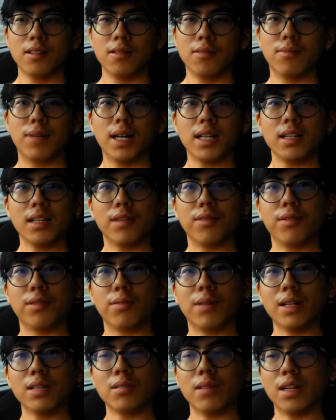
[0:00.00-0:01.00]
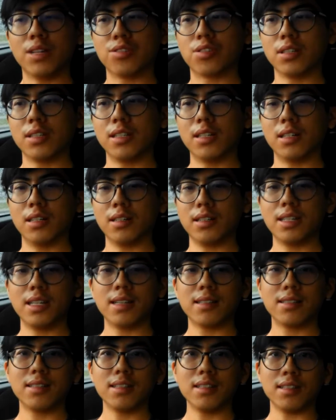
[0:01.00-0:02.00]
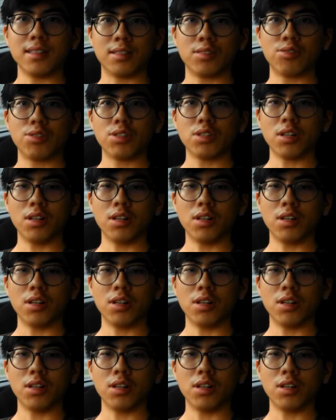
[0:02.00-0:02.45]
But if you want to ensure the ESC is switched